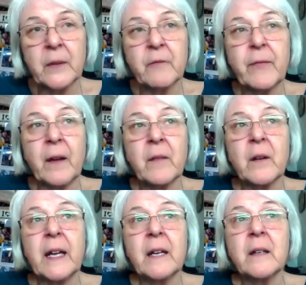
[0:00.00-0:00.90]
and Father
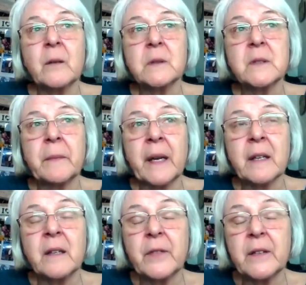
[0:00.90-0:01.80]
Haley was a
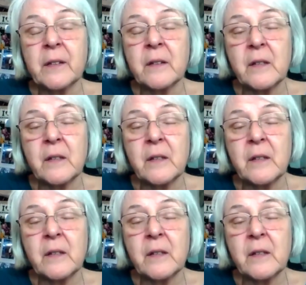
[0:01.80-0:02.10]
magnificent